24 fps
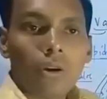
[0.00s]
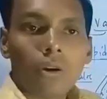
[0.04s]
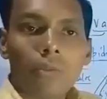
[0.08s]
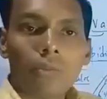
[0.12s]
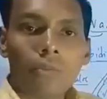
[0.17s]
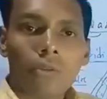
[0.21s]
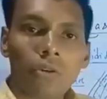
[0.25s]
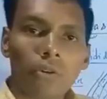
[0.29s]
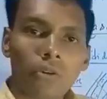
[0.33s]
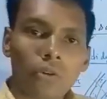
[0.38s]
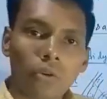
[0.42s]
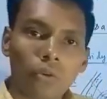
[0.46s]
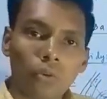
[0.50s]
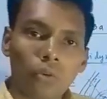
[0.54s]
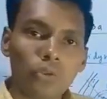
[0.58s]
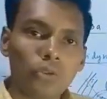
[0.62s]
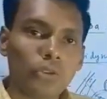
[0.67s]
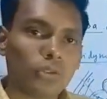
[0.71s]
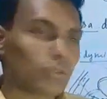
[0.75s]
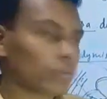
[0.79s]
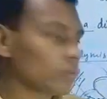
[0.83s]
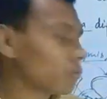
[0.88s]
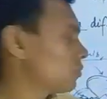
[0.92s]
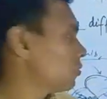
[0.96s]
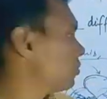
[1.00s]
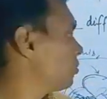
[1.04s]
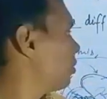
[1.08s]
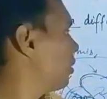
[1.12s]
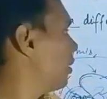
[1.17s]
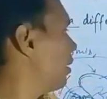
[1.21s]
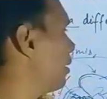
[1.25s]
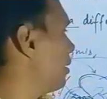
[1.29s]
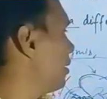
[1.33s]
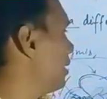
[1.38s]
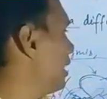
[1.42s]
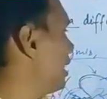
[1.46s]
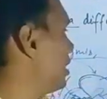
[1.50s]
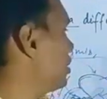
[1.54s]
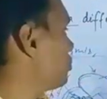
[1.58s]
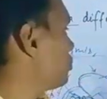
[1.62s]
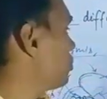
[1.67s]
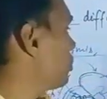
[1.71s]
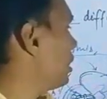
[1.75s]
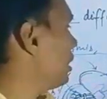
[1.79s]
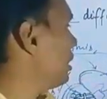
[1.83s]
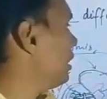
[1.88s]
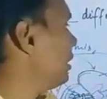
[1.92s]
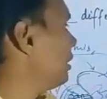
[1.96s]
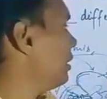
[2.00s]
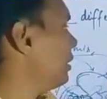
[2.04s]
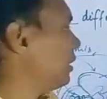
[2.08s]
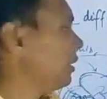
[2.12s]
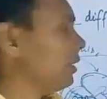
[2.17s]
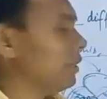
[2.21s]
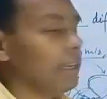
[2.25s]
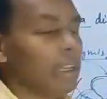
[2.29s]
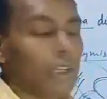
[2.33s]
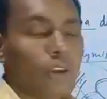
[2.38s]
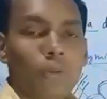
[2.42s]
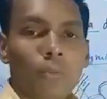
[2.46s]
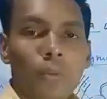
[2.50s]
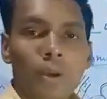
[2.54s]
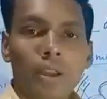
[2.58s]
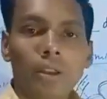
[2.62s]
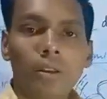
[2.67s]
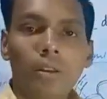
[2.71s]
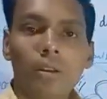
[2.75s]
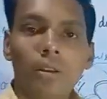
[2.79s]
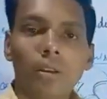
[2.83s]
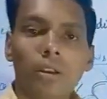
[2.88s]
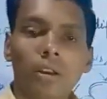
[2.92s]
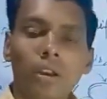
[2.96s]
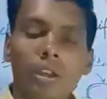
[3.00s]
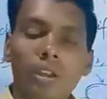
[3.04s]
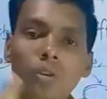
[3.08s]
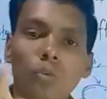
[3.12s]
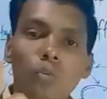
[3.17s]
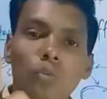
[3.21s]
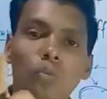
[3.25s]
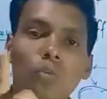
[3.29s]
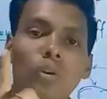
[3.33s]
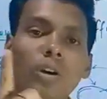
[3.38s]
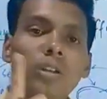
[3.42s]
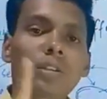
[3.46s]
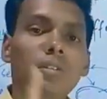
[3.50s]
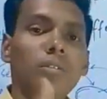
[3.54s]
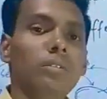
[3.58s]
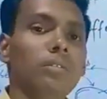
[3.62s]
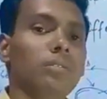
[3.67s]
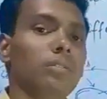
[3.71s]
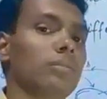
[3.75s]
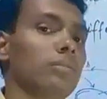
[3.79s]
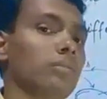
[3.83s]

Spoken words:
fructose. Naturally in human, in one